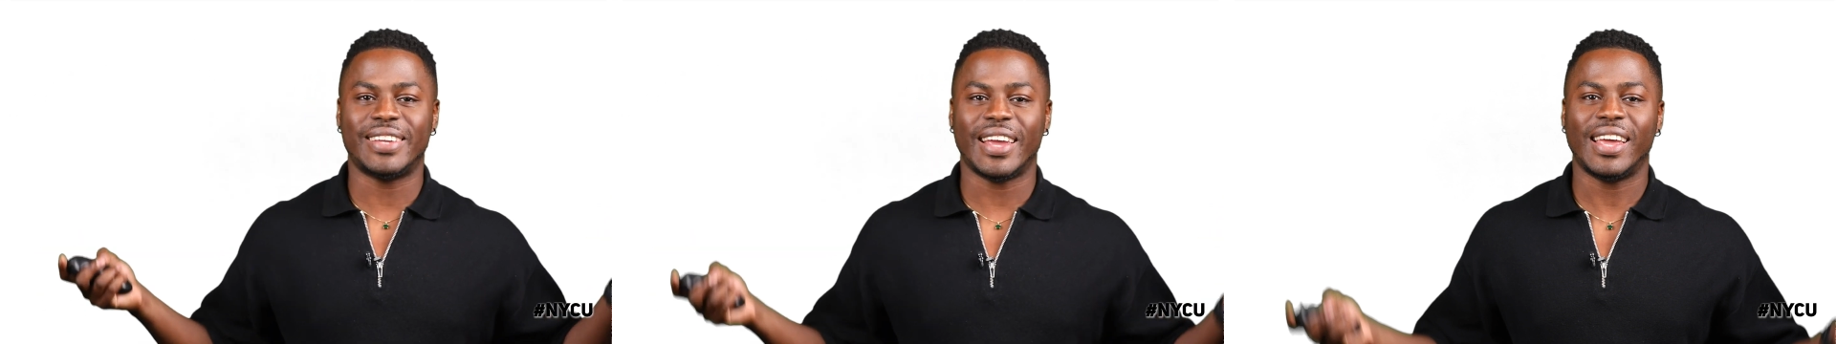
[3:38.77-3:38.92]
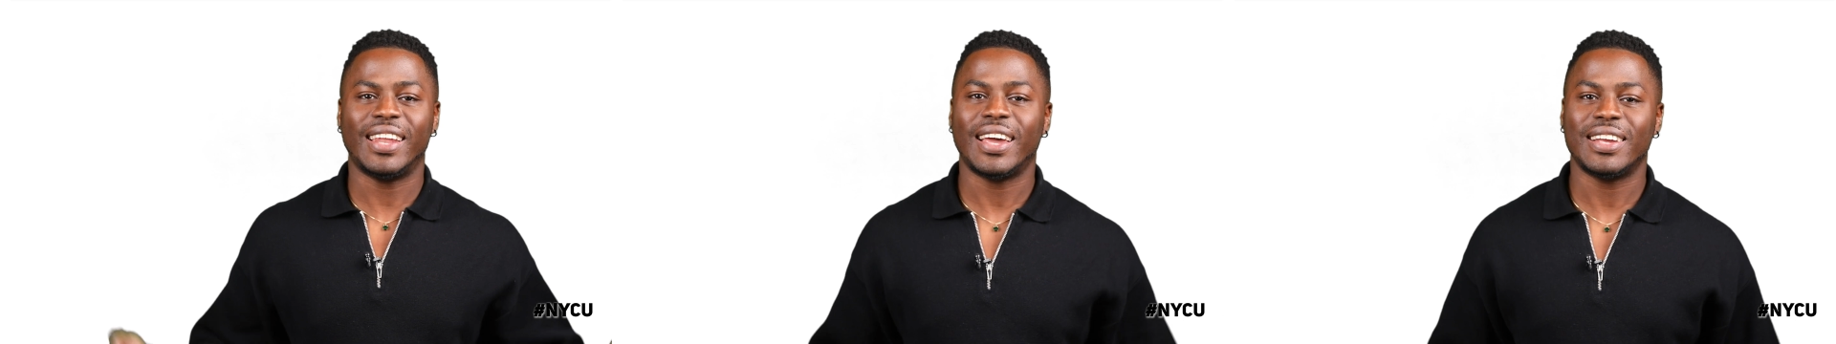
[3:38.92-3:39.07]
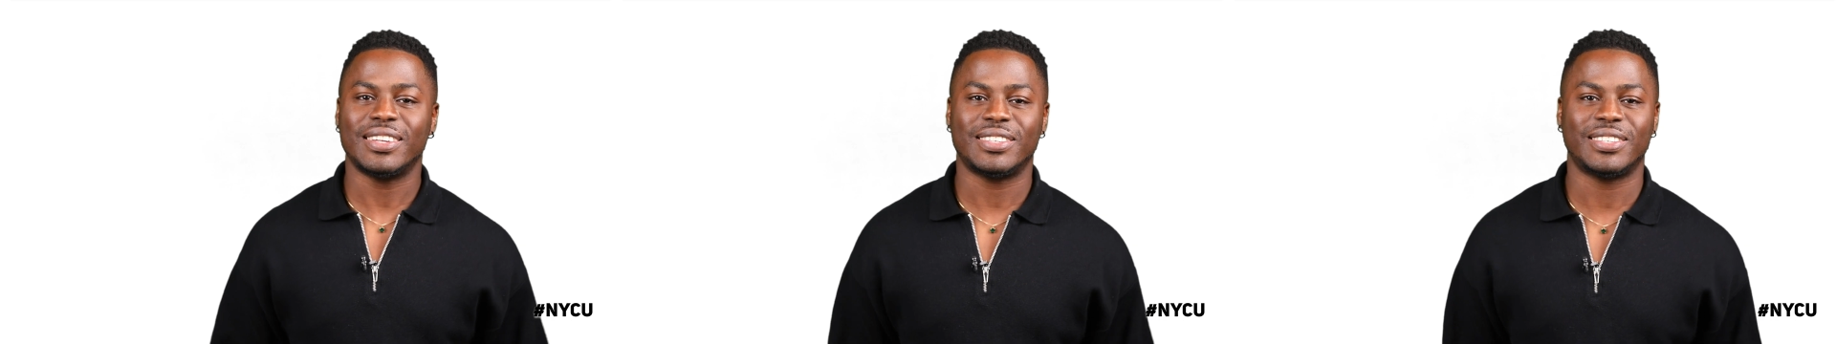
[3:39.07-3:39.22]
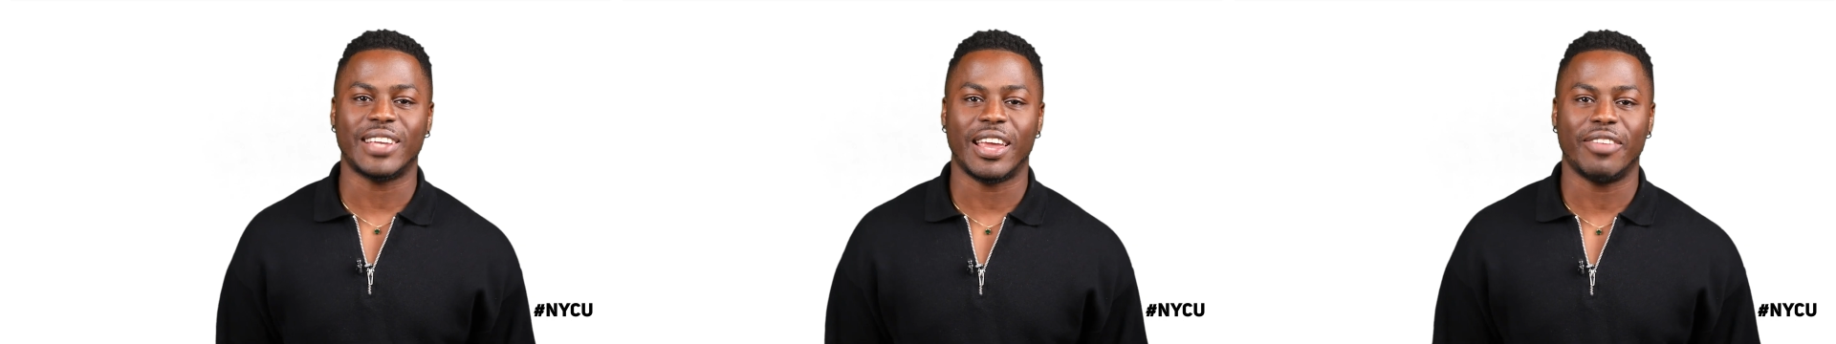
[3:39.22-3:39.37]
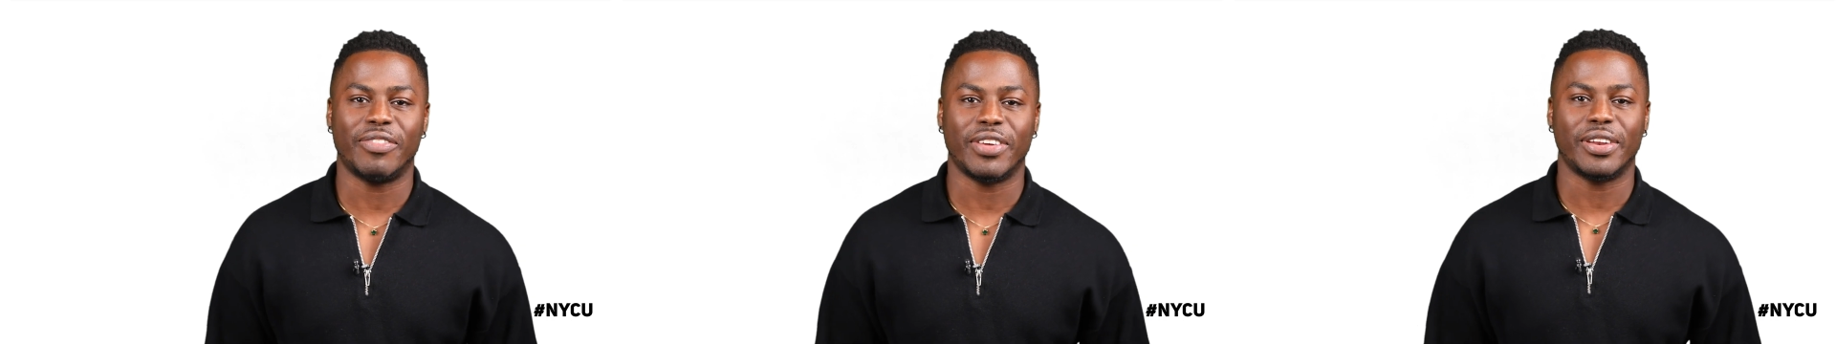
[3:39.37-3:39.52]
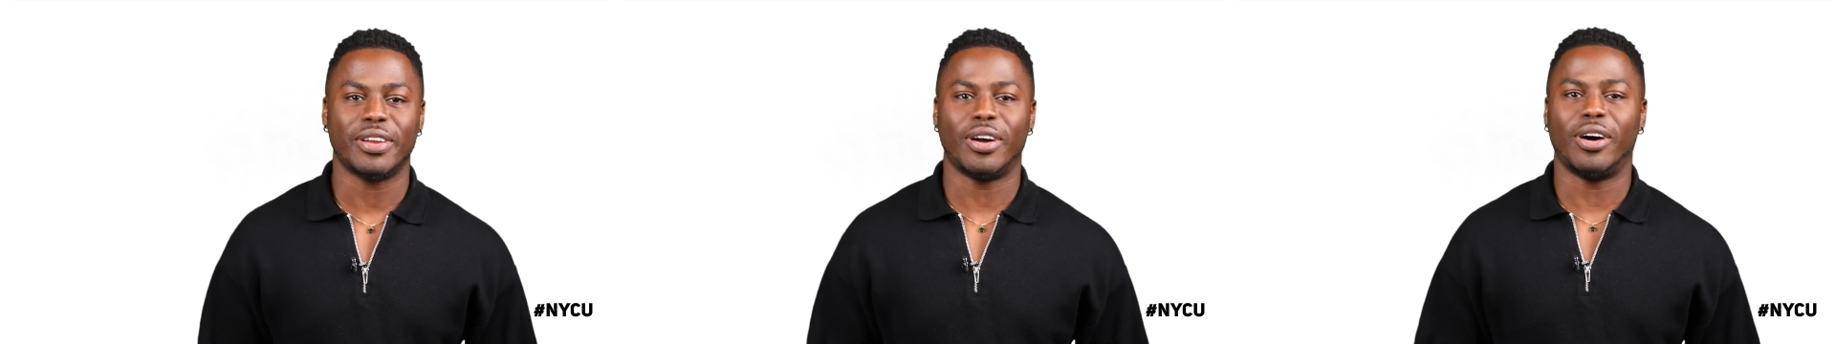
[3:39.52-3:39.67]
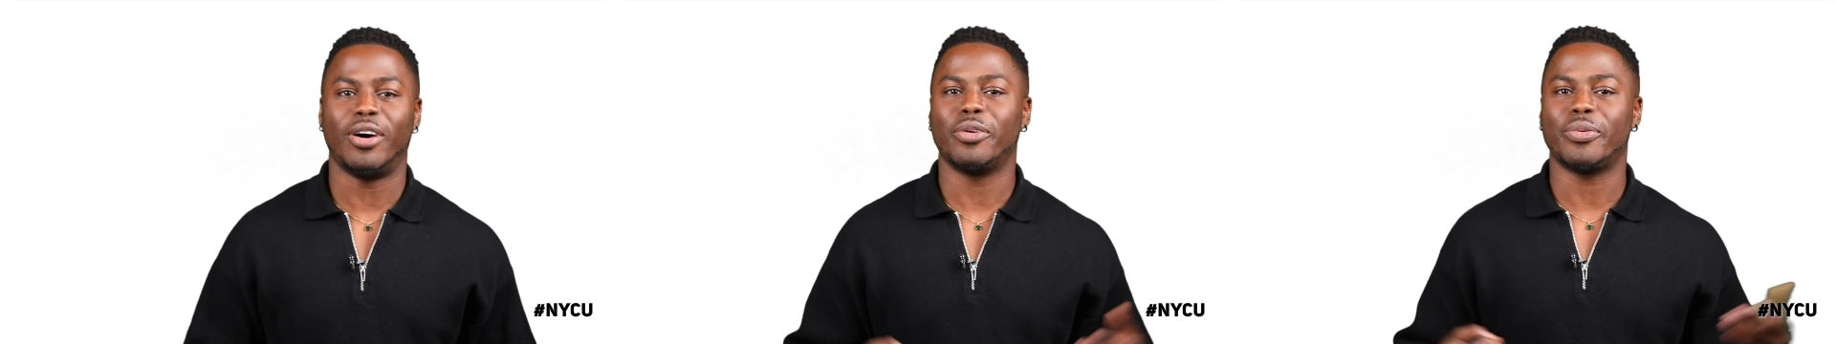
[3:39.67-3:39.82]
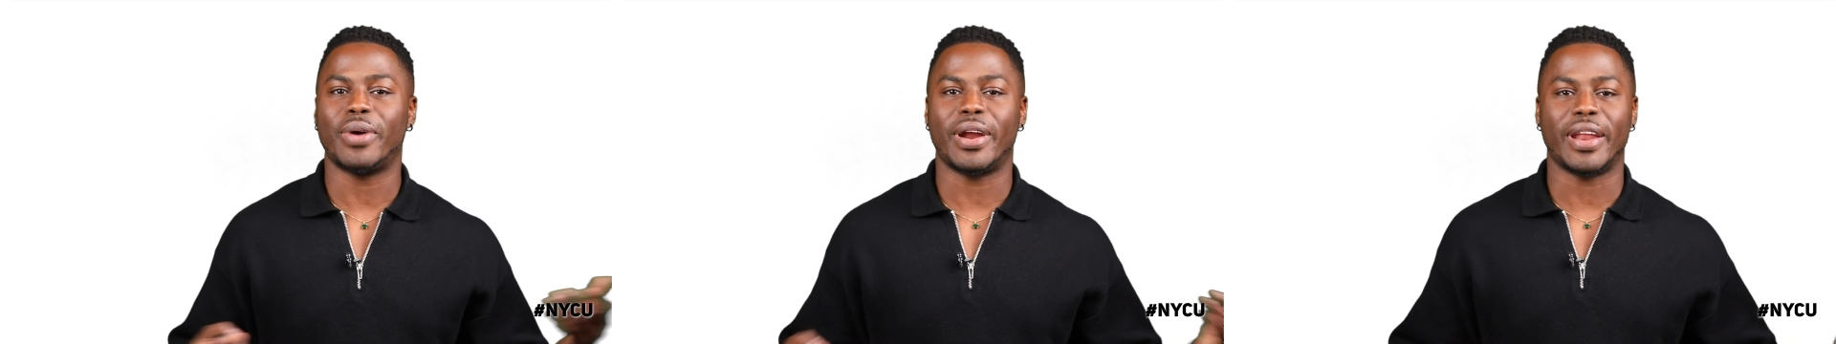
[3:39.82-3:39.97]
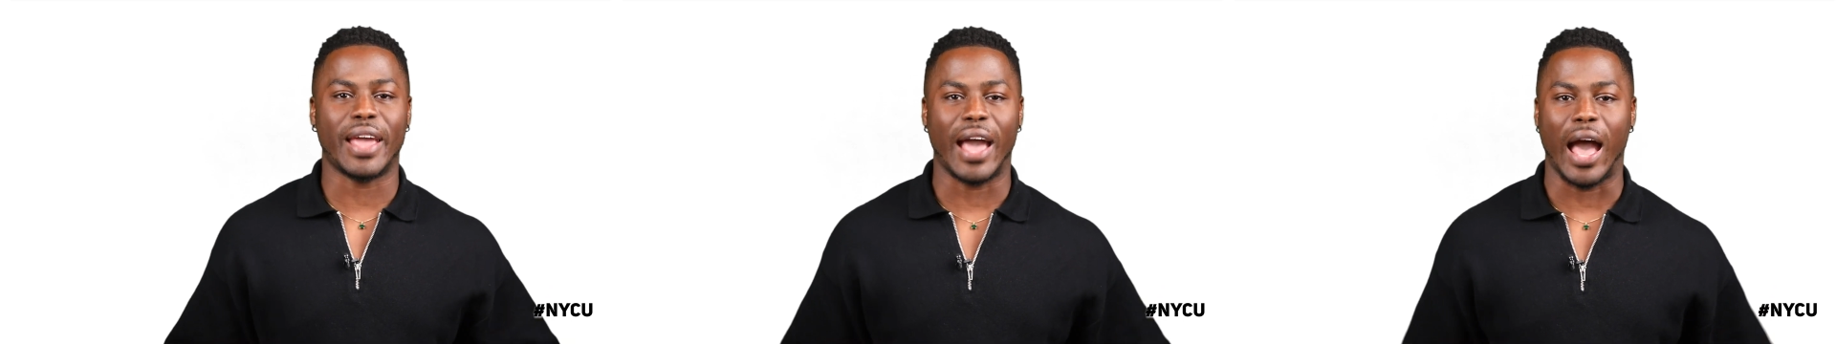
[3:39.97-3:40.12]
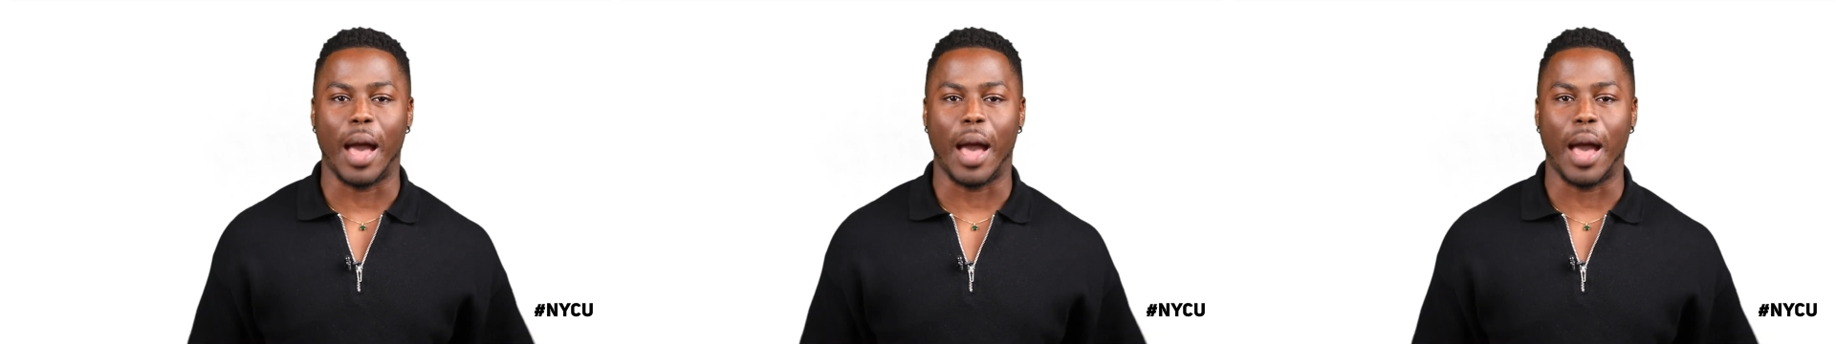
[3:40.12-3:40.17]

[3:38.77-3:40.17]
daylight saving already